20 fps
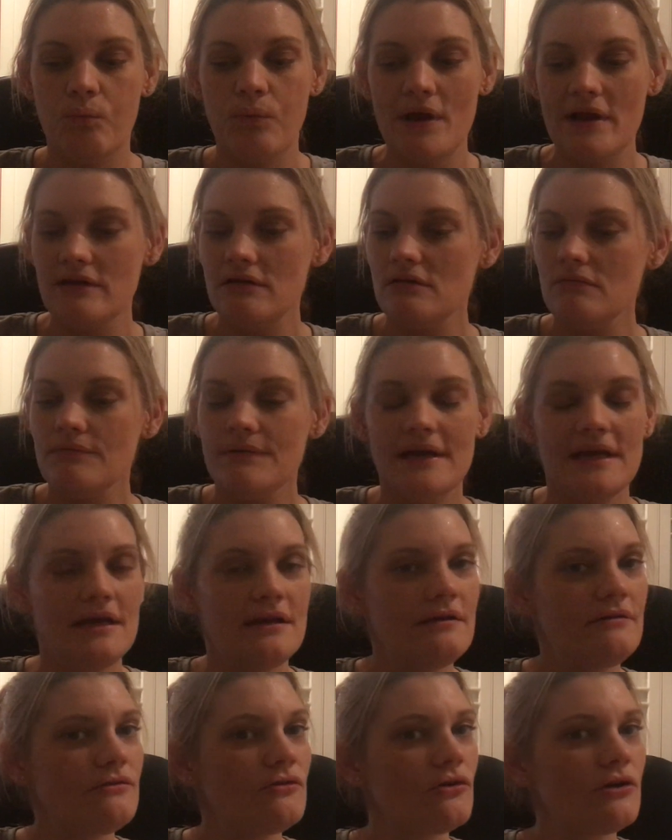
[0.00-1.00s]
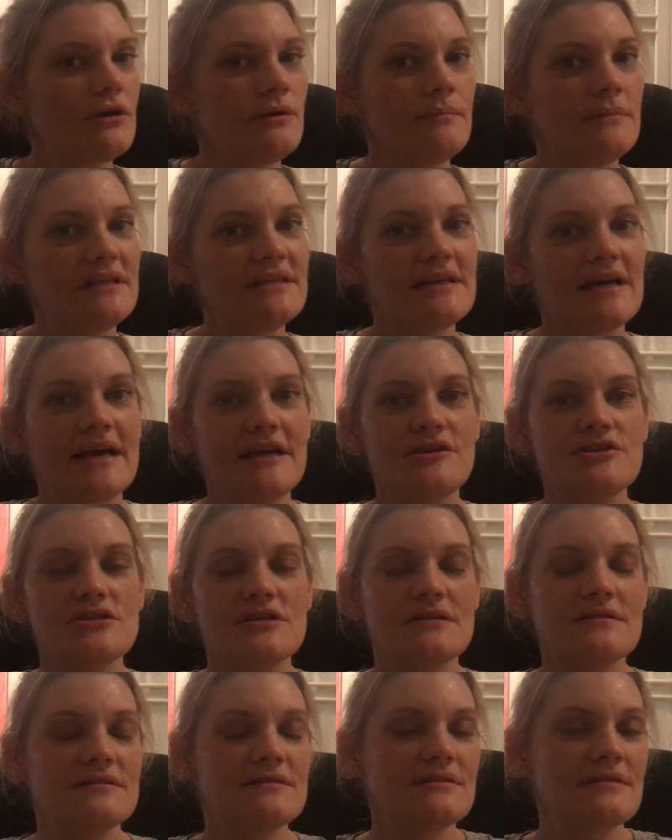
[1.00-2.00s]
when you read
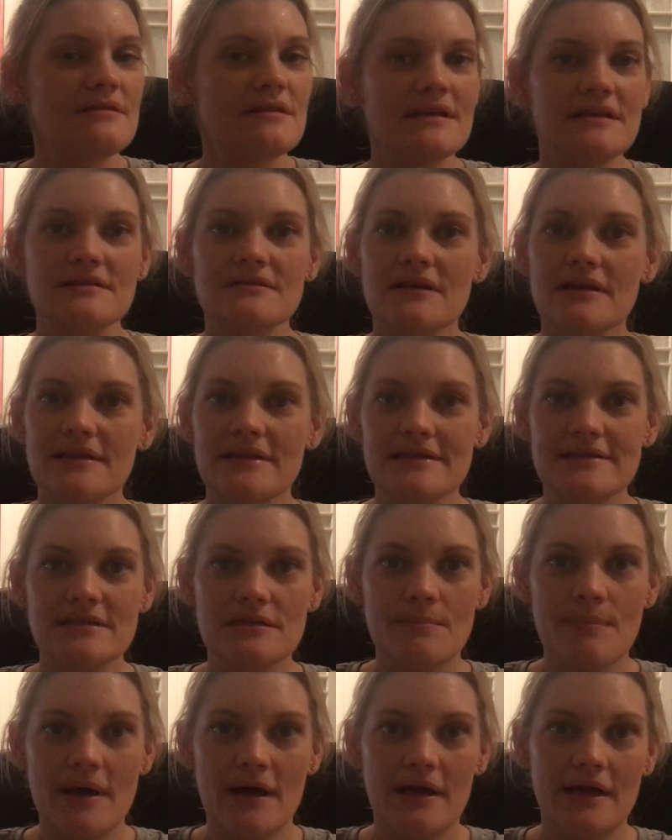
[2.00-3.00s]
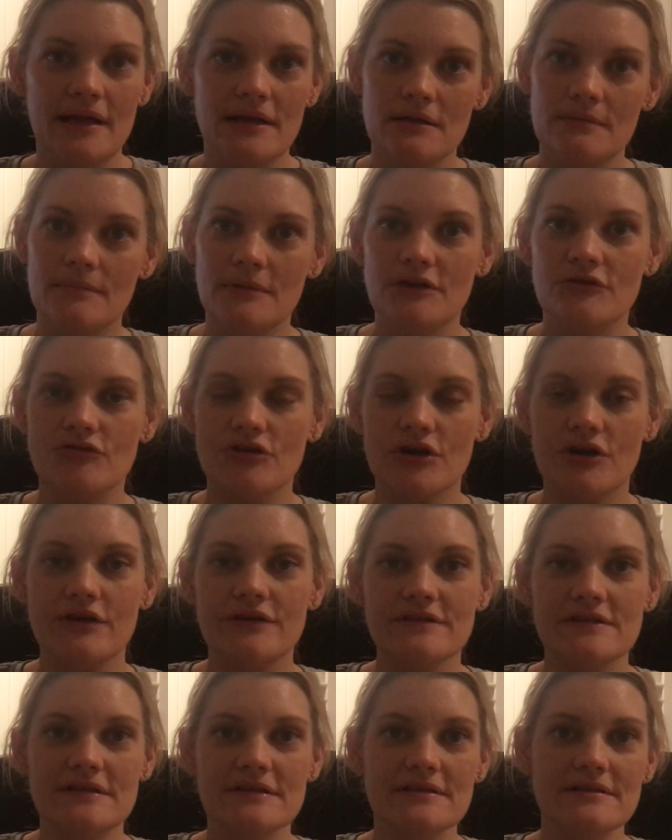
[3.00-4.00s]
documentations and things like this about
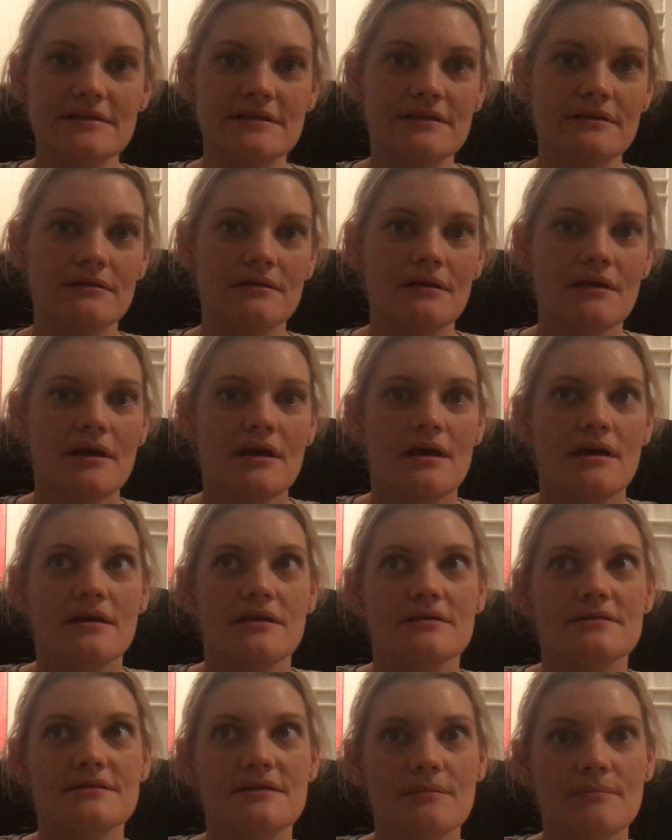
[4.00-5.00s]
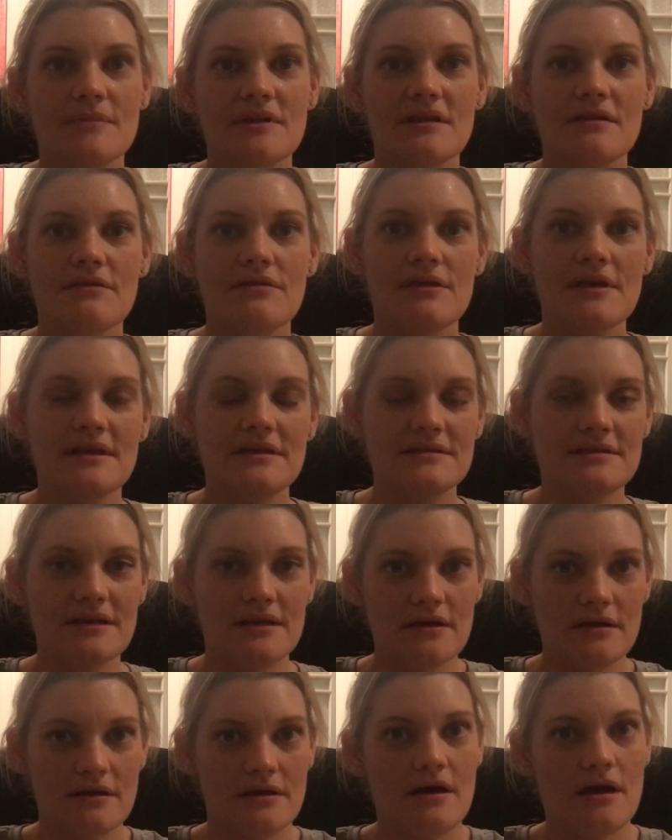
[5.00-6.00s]
endometriosis, and some of the things
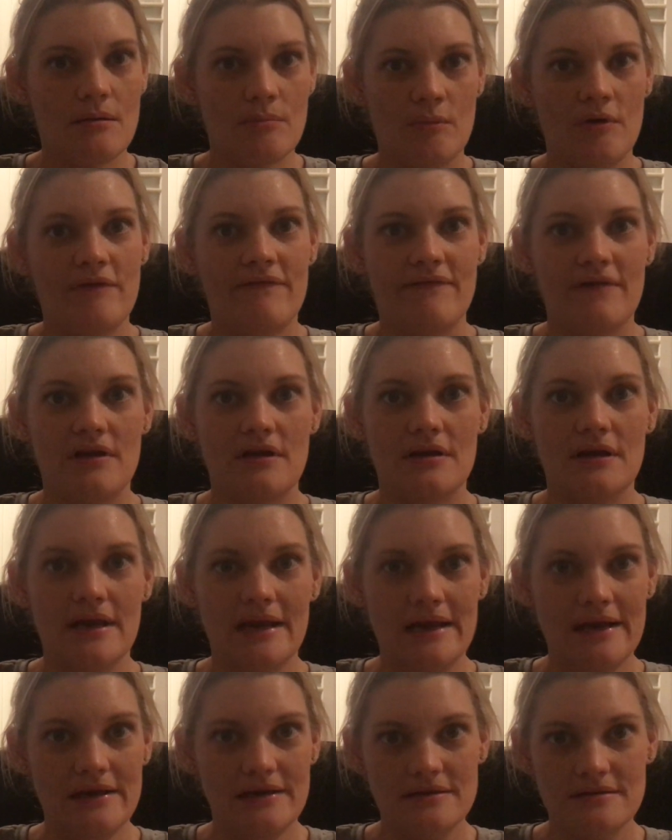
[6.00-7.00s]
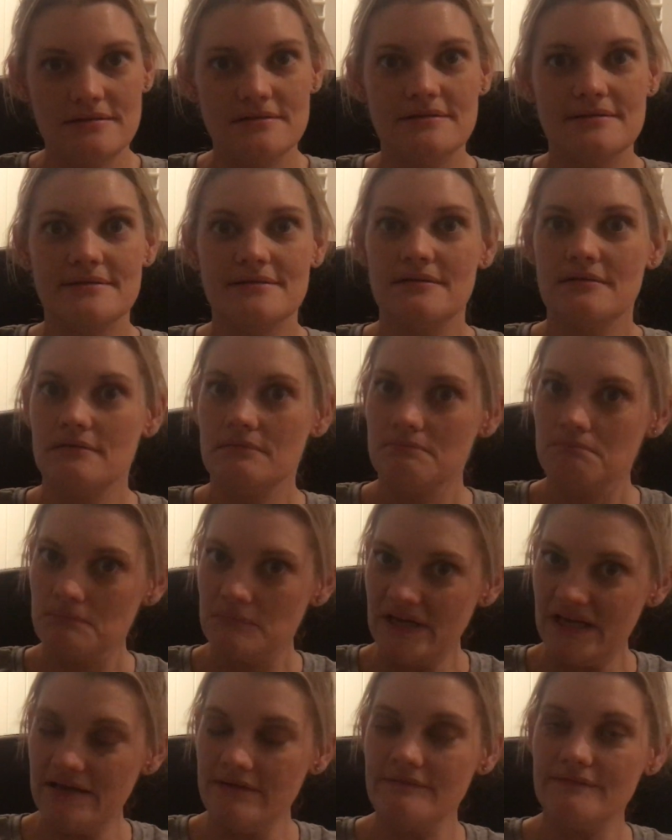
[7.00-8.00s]
that can come with it is
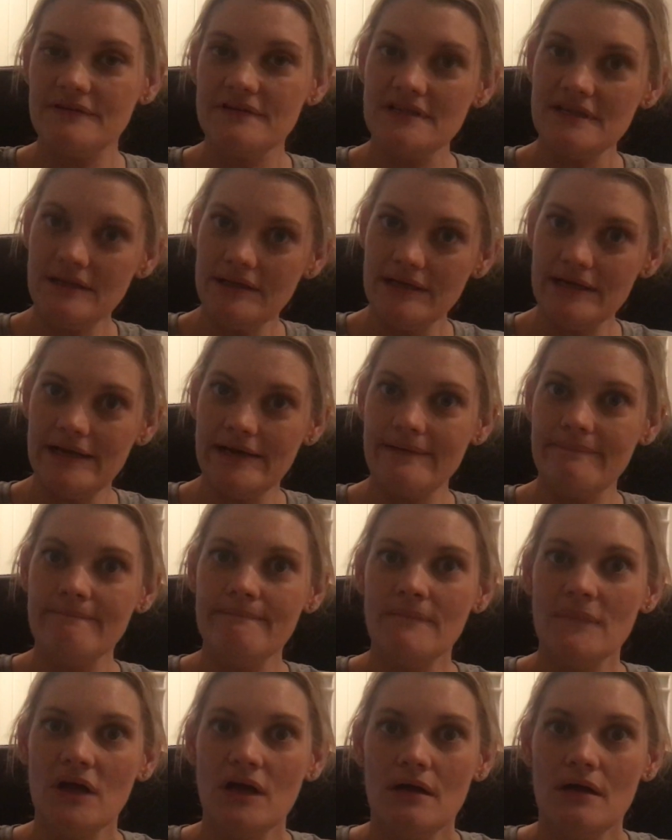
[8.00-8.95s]
infertility.